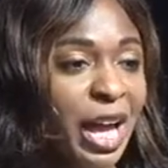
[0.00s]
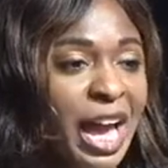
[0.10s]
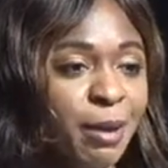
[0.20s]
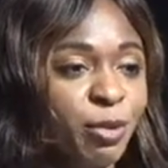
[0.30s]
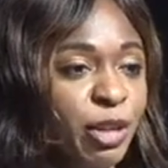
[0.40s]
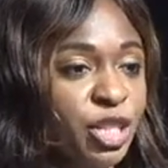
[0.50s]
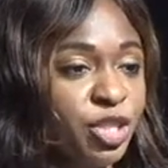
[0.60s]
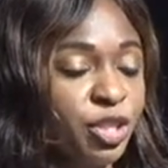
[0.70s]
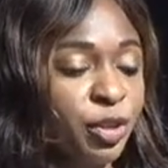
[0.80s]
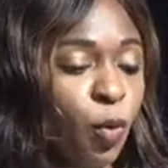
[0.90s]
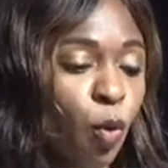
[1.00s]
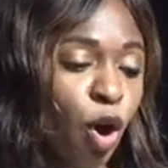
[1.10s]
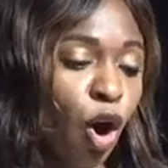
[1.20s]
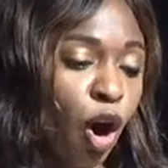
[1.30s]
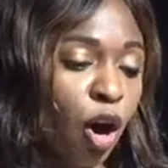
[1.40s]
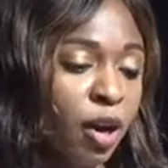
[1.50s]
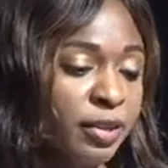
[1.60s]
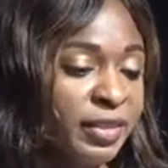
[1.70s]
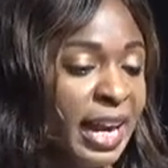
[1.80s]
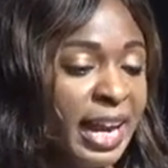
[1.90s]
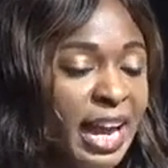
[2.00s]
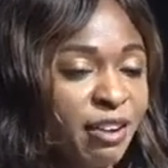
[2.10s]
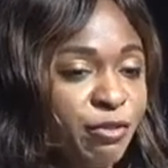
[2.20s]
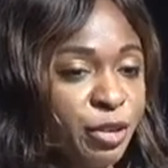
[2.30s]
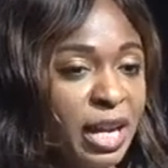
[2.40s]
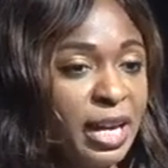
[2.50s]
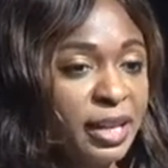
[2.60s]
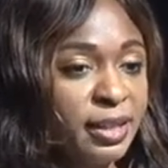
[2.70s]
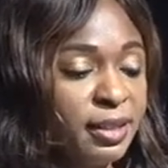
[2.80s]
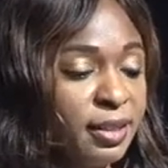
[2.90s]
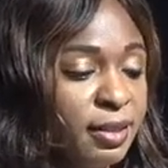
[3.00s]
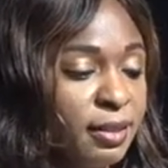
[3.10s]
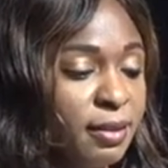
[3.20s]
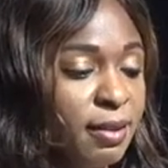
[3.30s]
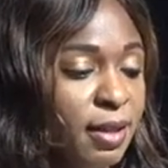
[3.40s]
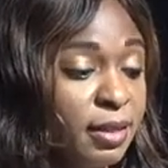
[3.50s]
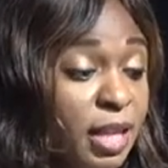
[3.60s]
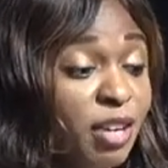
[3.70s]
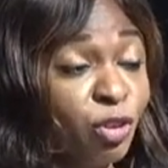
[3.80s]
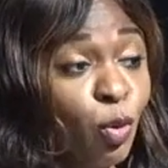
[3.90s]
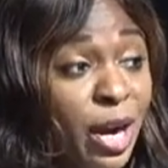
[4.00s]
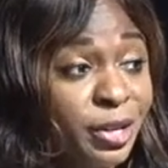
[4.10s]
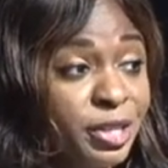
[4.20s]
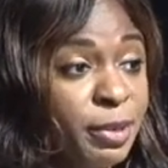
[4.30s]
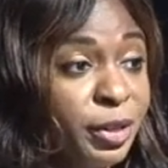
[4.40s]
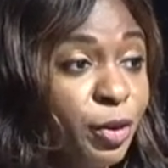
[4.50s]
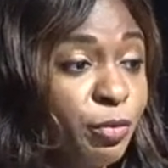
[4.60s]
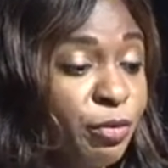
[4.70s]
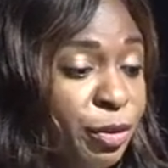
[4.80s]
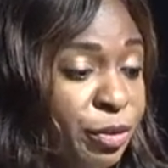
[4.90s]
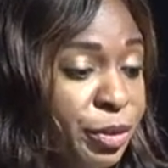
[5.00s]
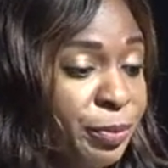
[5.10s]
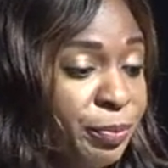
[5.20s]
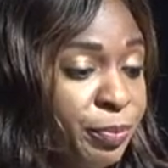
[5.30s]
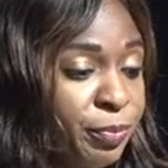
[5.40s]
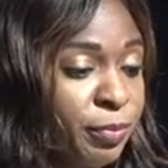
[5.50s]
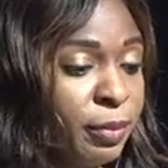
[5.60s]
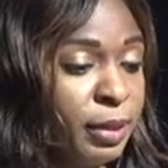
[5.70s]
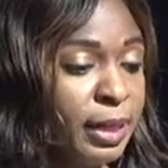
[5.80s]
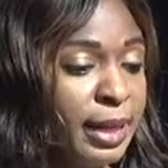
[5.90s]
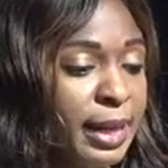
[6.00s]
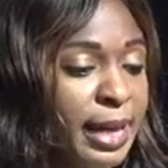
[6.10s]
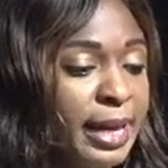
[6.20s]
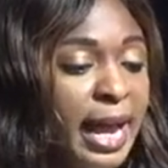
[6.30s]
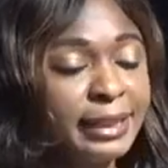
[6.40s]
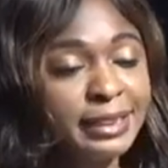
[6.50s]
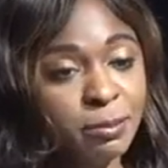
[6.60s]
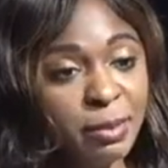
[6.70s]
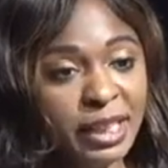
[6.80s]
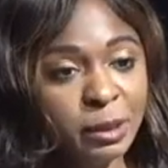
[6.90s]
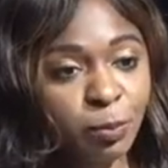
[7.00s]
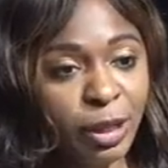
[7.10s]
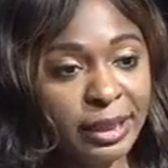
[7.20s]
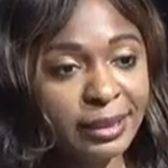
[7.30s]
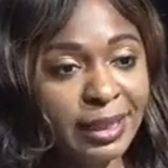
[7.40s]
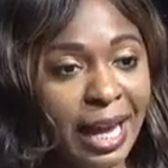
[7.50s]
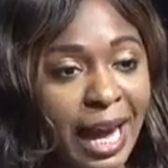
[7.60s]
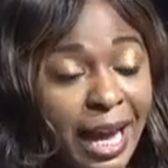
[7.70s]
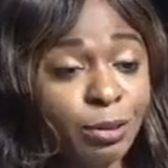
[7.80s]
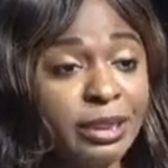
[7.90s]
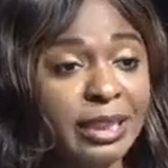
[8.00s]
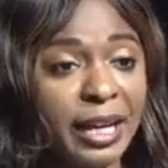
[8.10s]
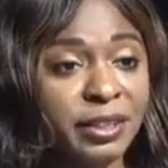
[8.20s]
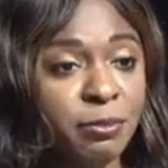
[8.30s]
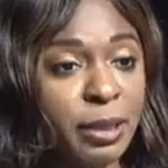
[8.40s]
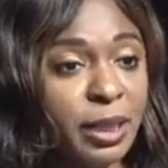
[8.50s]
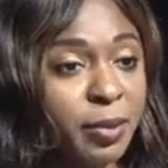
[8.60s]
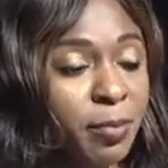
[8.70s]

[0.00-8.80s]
admiration or awe that I have for God. Love requires me to go further. It has to be expressed outside of me